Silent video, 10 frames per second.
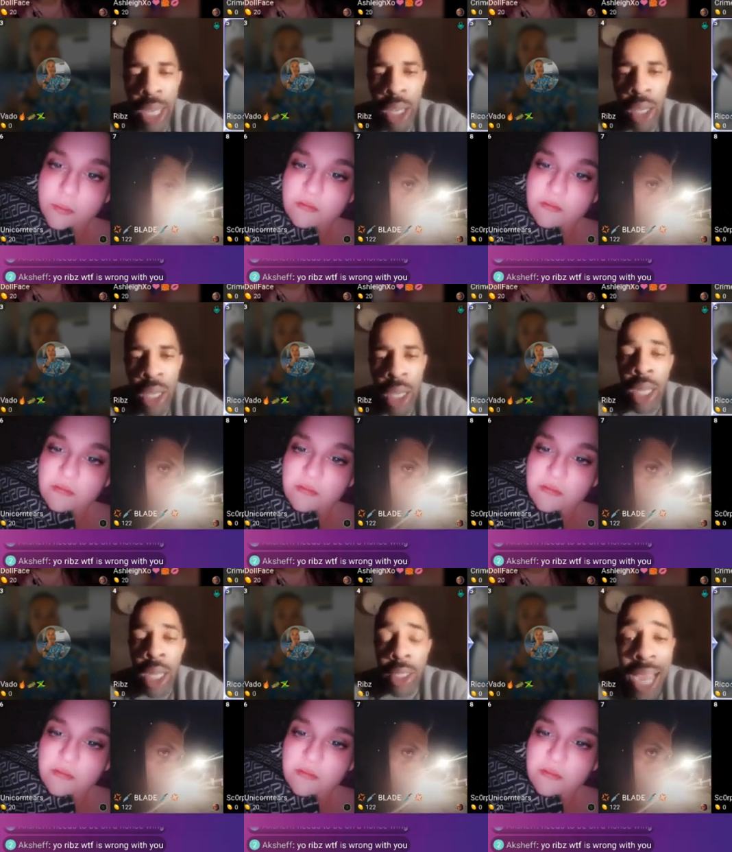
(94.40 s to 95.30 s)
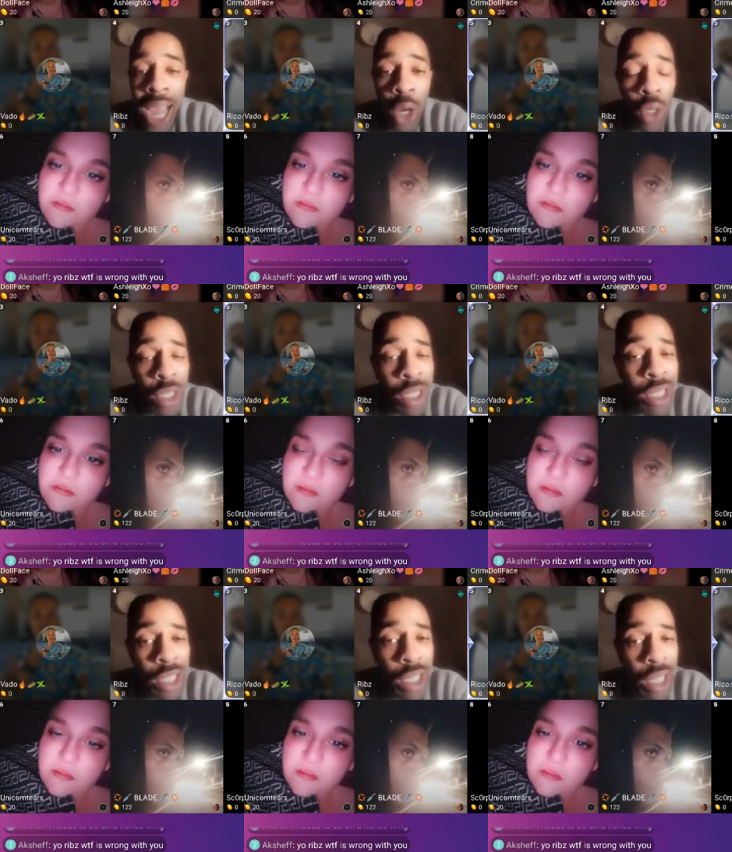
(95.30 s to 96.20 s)
Speaker 1: Yeah, the guy got
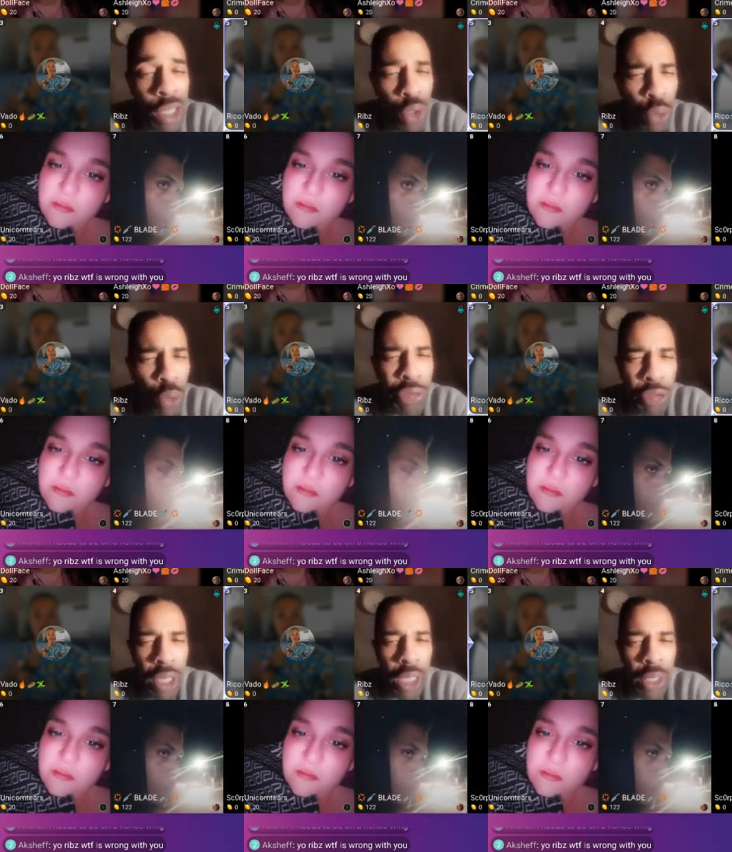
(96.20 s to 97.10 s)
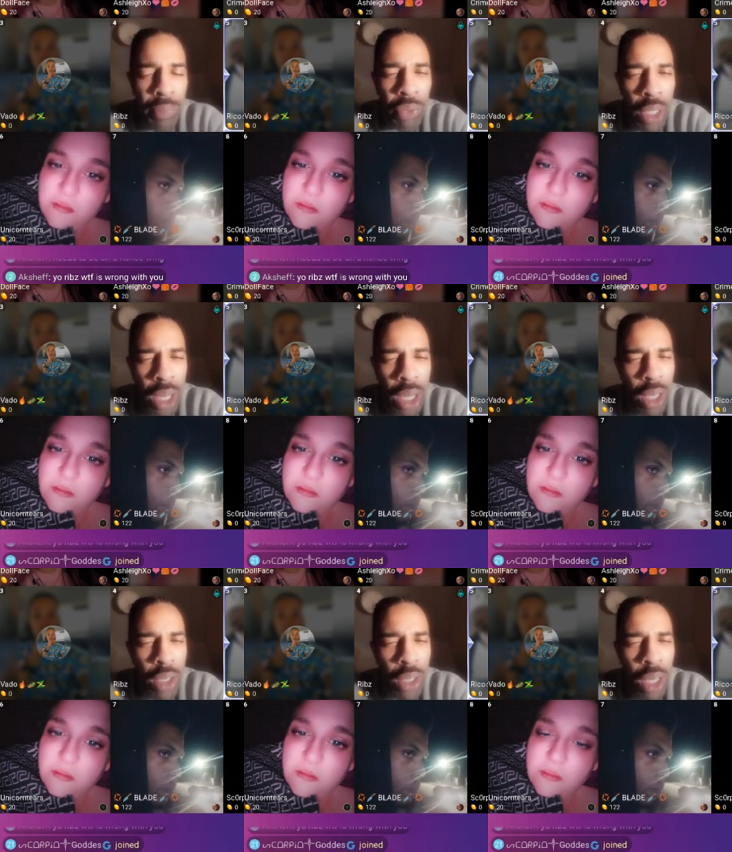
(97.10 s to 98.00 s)
six years, do three. Yeah,
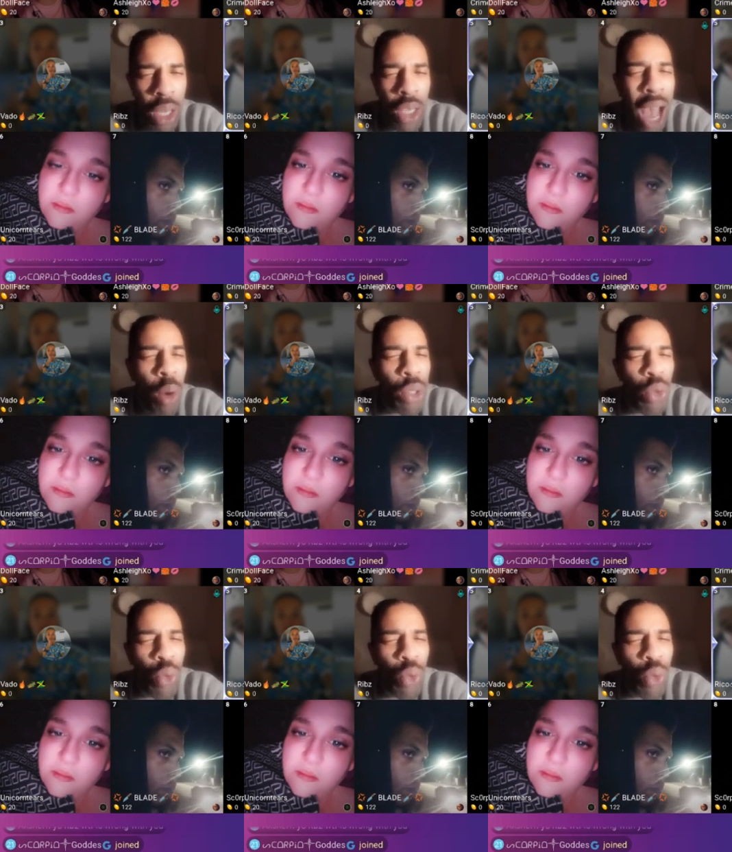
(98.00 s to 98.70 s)
how